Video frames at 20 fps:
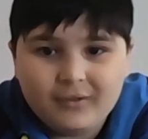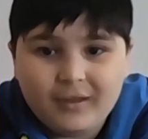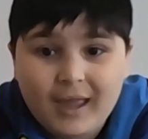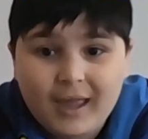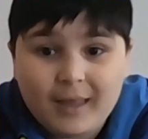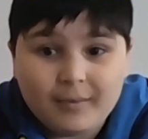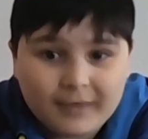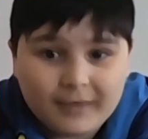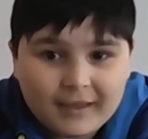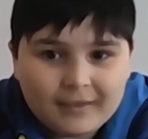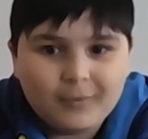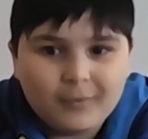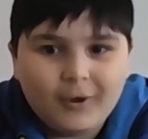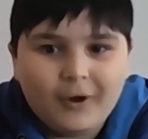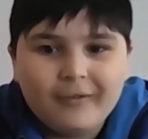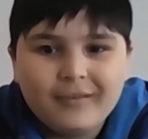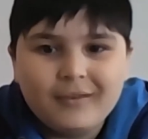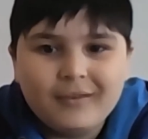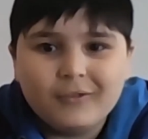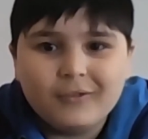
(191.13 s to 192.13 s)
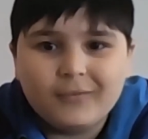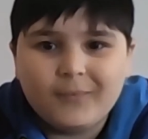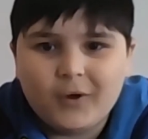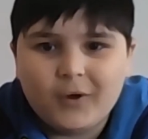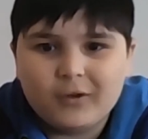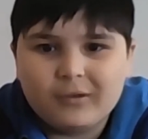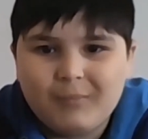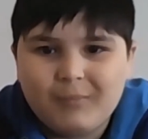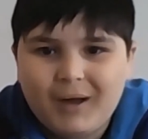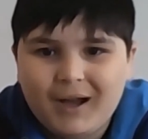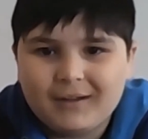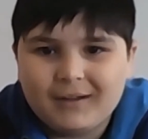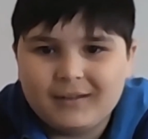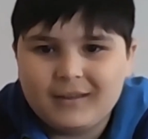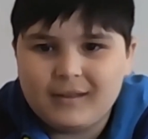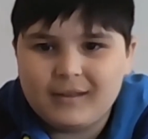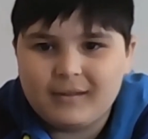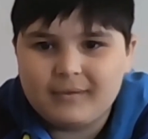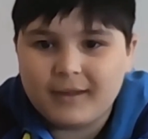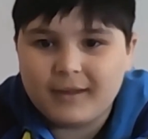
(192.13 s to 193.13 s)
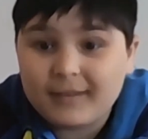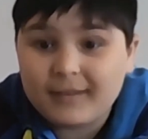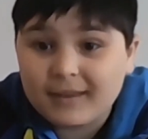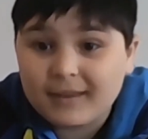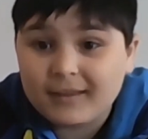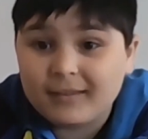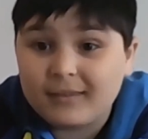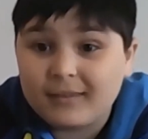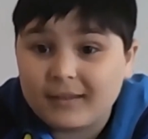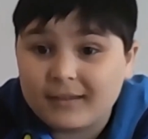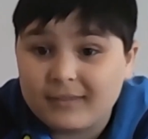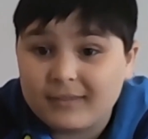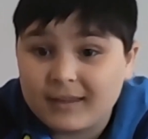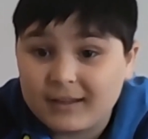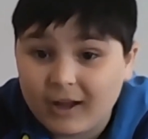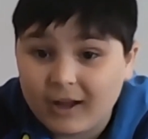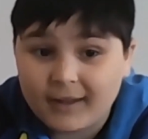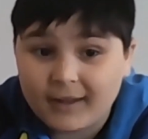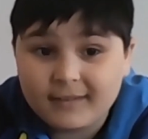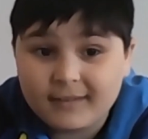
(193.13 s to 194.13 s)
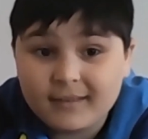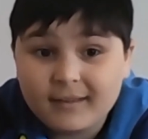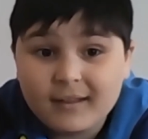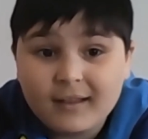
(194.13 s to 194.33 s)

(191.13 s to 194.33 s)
And guess what? It was first marketed in 1969,